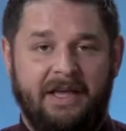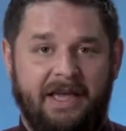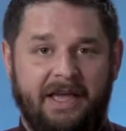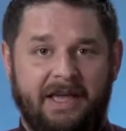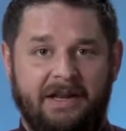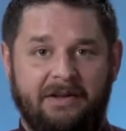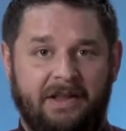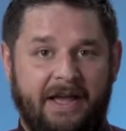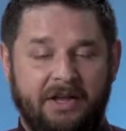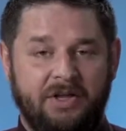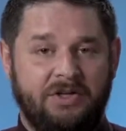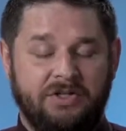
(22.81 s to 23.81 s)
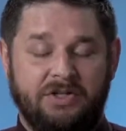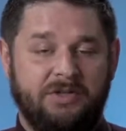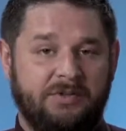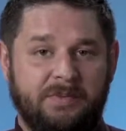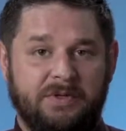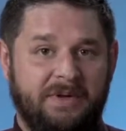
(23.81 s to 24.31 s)
and allow you to
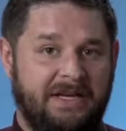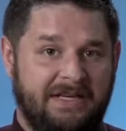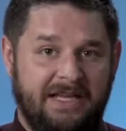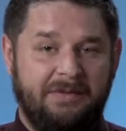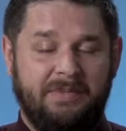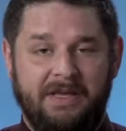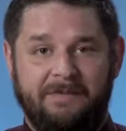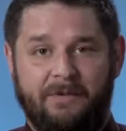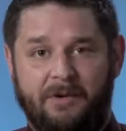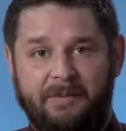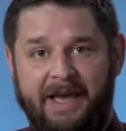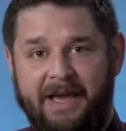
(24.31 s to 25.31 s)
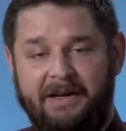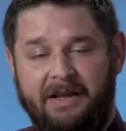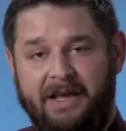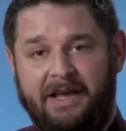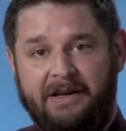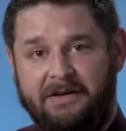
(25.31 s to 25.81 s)
choose between DMP format
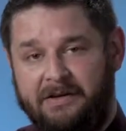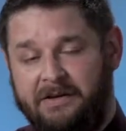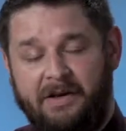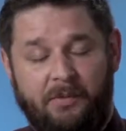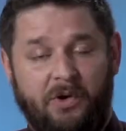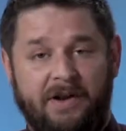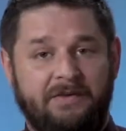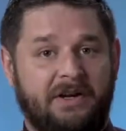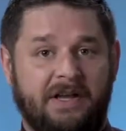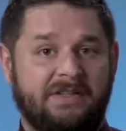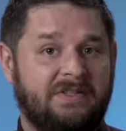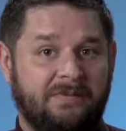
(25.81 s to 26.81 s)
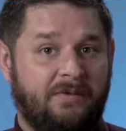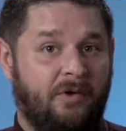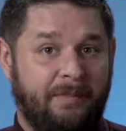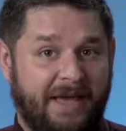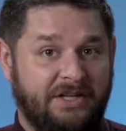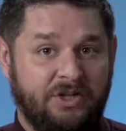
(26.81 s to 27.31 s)
and whatever custom
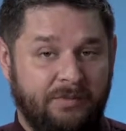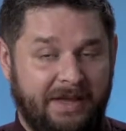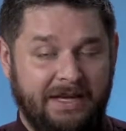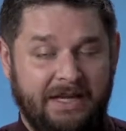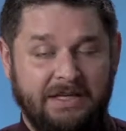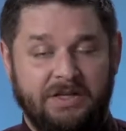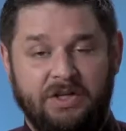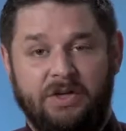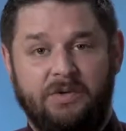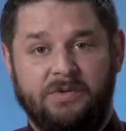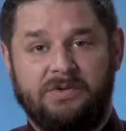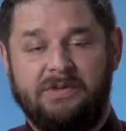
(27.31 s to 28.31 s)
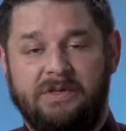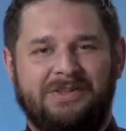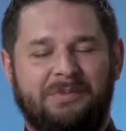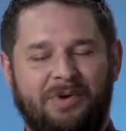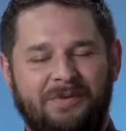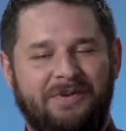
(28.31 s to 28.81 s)
format you may need to use.
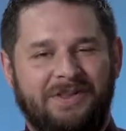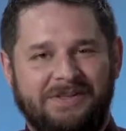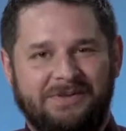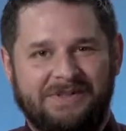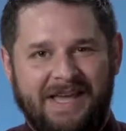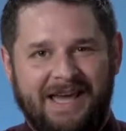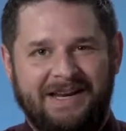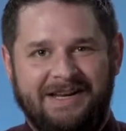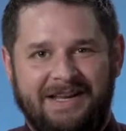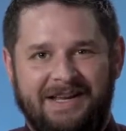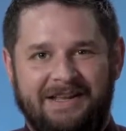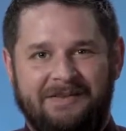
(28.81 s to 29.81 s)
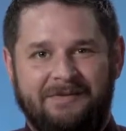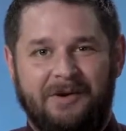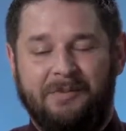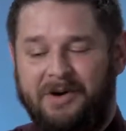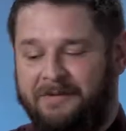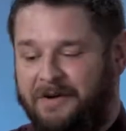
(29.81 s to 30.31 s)
Support for this was added in
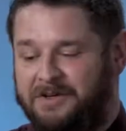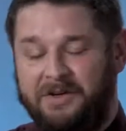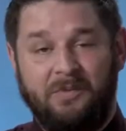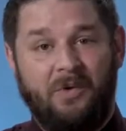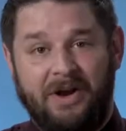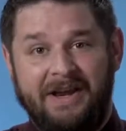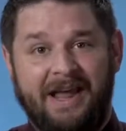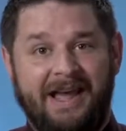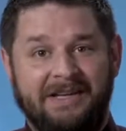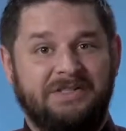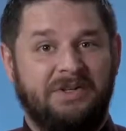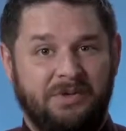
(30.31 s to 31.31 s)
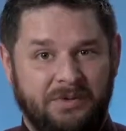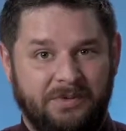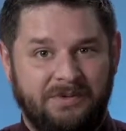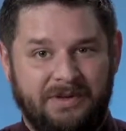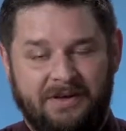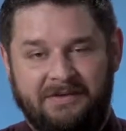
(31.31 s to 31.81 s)
firmware version 192
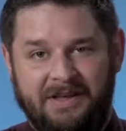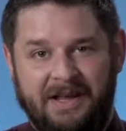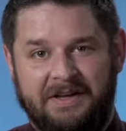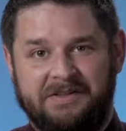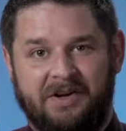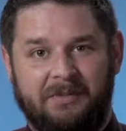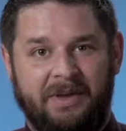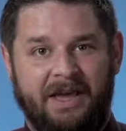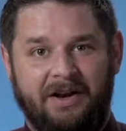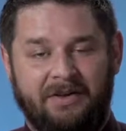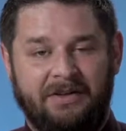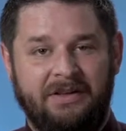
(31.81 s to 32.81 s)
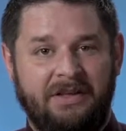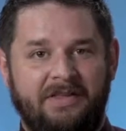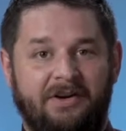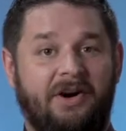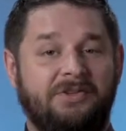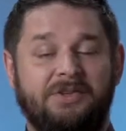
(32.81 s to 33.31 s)
of the XR panel.
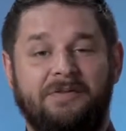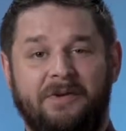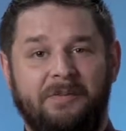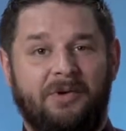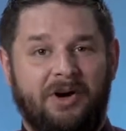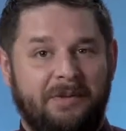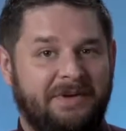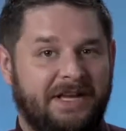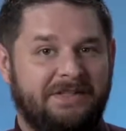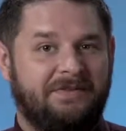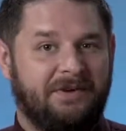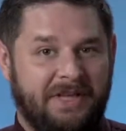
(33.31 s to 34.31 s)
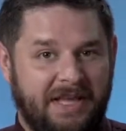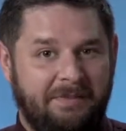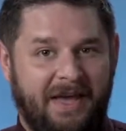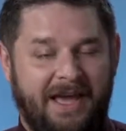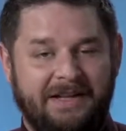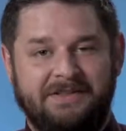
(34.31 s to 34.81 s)
There are also firmware updates for
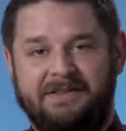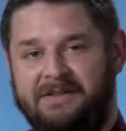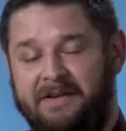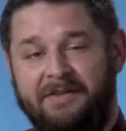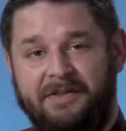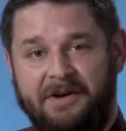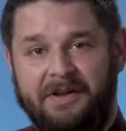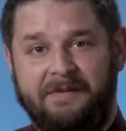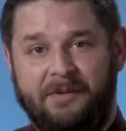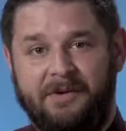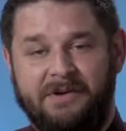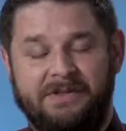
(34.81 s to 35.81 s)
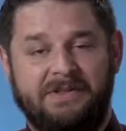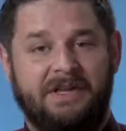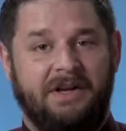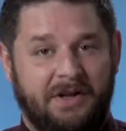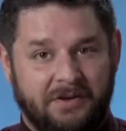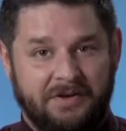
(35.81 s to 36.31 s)
keypads, 734s,
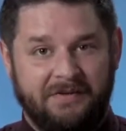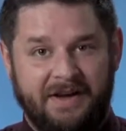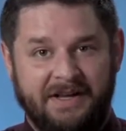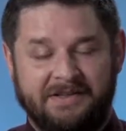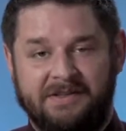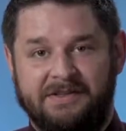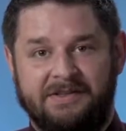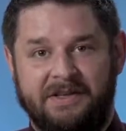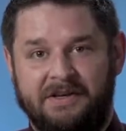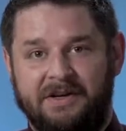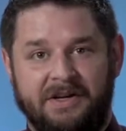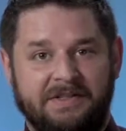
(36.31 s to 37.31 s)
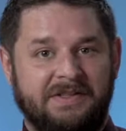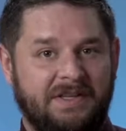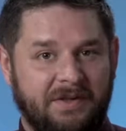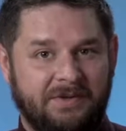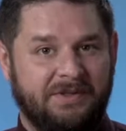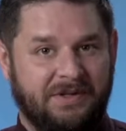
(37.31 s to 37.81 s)
and other devices, and you're going to see
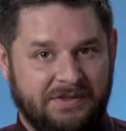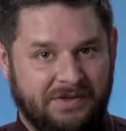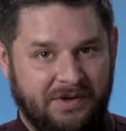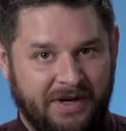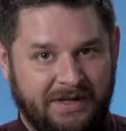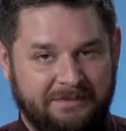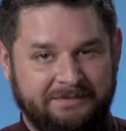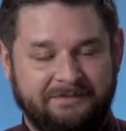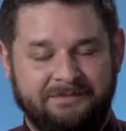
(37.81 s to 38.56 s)
those on screen.